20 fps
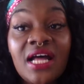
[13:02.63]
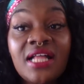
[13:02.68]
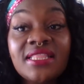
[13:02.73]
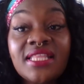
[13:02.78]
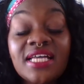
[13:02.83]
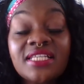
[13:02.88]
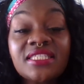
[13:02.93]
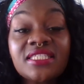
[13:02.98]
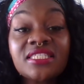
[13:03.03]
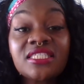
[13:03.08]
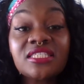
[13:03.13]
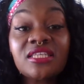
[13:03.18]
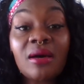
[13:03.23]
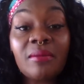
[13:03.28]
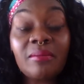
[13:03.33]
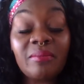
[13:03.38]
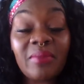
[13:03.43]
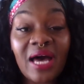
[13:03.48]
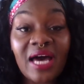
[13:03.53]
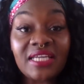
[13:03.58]
that
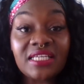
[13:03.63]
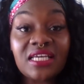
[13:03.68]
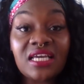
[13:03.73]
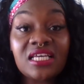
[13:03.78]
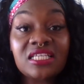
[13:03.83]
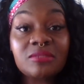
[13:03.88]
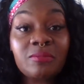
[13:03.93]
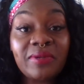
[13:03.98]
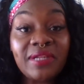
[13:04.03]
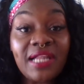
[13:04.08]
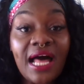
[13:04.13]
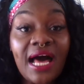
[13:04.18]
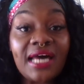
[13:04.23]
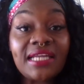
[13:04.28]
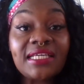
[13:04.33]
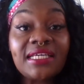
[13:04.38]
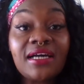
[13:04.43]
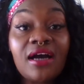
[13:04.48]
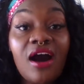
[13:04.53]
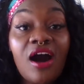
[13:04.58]
somebody is
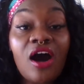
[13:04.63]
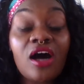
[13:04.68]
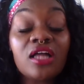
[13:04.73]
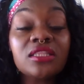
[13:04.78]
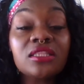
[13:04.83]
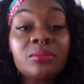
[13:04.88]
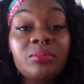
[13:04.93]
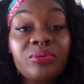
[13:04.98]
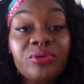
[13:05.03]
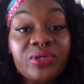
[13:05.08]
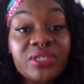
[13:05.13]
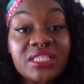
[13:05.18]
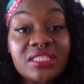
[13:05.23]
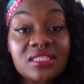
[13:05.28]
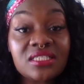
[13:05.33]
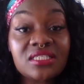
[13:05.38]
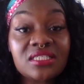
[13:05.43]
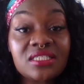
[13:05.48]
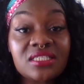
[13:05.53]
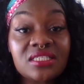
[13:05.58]
plotting on the
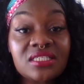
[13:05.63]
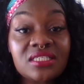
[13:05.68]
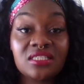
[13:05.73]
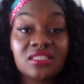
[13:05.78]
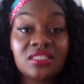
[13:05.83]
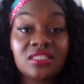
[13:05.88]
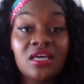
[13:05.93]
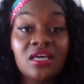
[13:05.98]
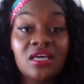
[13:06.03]
priestesses.